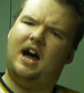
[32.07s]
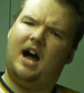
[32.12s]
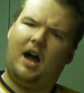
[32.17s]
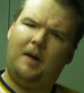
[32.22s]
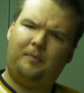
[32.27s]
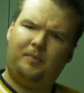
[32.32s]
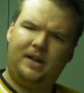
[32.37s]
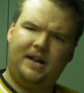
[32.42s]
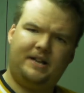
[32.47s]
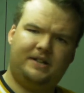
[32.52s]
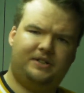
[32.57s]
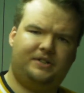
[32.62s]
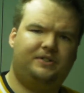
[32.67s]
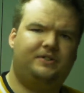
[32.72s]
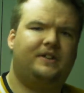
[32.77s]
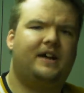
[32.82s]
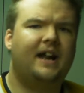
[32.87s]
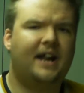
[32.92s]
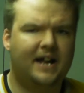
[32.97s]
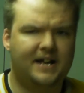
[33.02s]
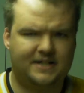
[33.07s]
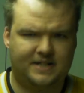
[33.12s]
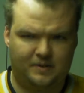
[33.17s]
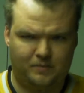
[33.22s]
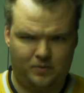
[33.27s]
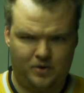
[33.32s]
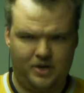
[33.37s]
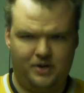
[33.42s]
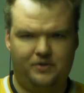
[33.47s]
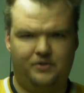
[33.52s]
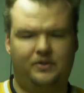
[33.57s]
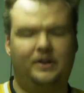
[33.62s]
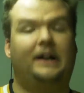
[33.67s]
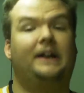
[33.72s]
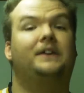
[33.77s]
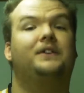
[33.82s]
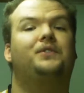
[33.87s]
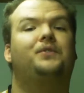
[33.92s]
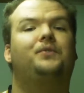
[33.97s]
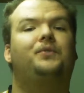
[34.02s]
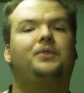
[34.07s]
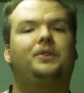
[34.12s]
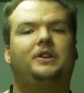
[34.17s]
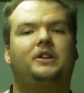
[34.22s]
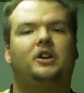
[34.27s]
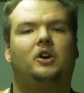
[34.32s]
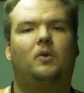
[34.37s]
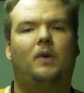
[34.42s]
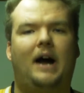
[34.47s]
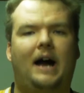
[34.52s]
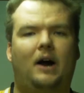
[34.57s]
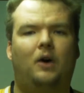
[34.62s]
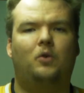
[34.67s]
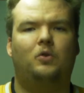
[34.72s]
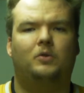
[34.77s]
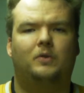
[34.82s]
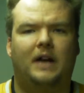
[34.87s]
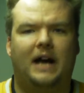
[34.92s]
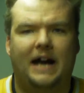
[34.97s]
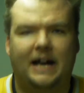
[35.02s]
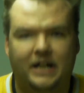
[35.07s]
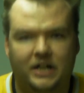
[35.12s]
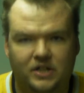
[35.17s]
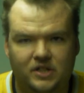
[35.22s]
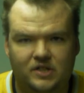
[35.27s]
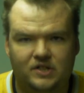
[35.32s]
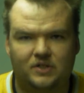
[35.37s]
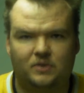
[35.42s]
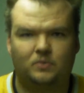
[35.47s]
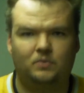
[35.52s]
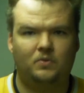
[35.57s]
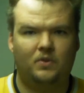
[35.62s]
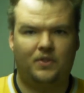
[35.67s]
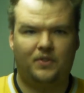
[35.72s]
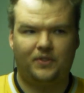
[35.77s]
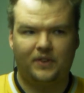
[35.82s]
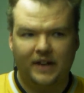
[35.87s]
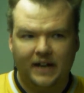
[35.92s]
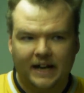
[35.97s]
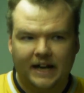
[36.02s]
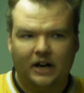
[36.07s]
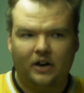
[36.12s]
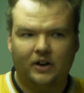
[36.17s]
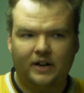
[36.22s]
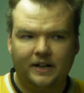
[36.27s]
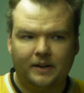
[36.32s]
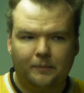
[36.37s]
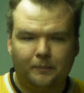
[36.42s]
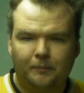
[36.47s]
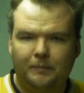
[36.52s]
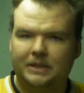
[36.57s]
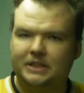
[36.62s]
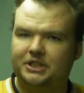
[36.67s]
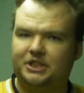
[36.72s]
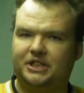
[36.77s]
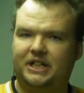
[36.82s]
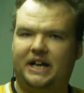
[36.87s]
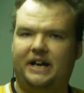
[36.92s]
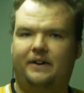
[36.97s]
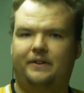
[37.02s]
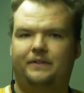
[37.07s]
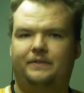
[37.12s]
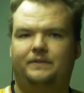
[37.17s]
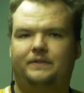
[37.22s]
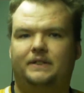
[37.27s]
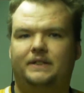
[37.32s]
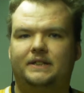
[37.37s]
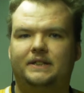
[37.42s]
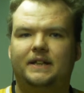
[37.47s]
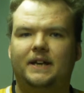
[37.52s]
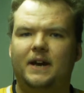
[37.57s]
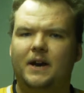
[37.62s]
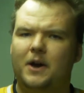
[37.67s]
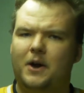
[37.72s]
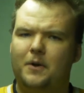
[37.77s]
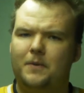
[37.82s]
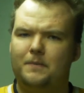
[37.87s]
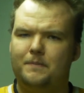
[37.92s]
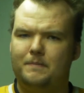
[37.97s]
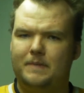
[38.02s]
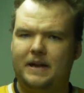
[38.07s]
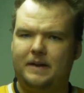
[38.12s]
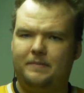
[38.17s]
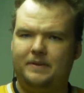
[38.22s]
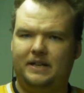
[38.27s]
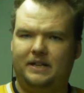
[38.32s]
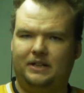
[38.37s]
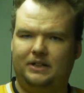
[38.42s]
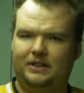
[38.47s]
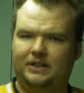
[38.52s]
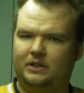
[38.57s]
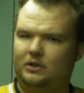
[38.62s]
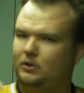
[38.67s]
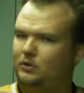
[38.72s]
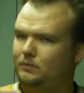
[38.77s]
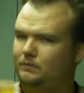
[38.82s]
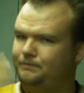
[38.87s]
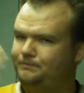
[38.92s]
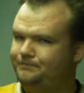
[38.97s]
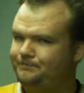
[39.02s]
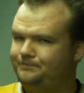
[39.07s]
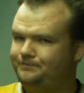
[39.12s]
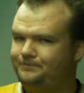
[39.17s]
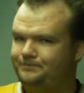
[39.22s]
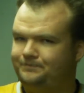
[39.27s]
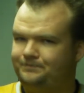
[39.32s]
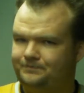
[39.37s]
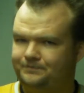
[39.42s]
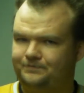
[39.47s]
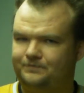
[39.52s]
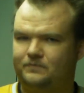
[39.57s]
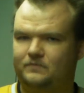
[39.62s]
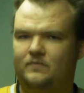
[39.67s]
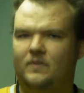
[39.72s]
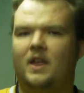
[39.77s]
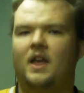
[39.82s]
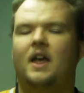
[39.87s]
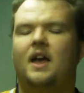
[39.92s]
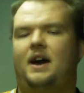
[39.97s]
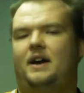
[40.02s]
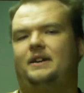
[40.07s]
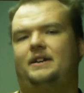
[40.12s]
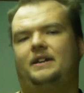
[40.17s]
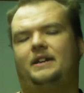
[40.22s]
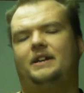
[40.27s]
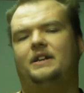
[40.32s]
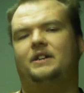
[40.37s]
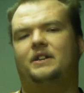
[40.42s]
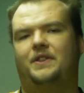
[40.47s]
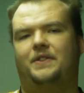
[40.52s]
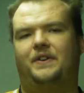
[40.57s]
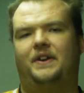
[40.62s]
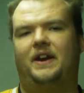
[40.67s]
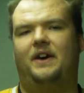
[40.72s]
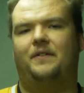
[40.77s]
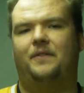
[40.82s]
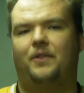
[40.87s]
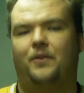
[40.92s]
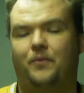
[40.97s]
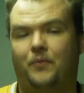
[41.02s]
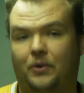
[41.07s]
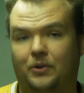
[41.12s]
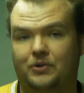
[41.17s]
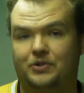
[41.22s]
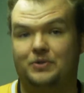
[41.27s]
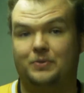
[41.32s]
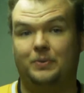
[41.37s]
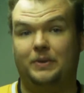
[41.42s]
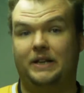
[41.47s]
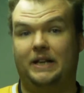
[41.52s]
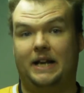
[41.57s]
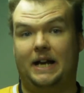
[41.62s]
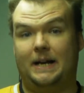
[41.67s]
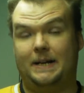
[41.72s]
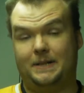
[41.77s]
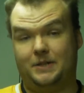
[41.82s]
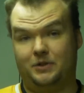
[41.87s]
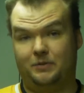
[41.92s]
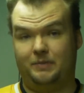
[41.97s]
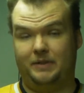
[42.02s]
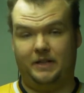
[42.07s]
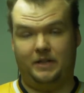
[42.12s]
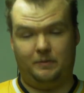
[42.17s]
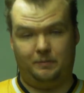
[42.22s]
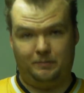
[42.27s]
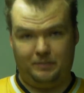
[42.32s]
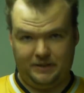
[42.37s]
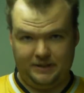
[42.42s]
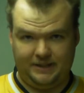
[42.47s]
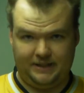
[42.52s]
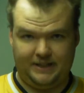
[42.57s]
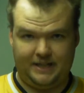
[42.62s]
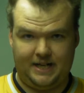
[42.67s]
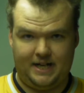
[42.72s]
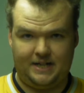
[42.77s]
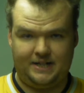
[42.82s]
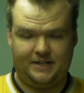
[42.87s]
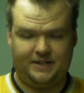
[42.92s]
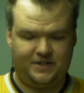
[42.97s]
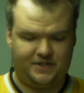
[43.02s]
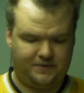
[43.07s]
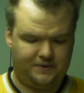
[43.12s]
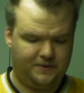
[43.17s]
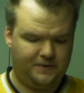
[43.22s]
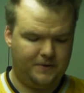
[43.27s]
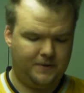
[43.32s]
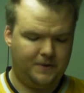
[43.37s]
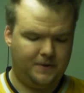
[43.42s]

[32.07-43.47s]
I plan to do that as I'm rendering this video out. I don't think I'll get much out of it. Maybe a little. I didn't get nothing out of the first week, to be completely honest.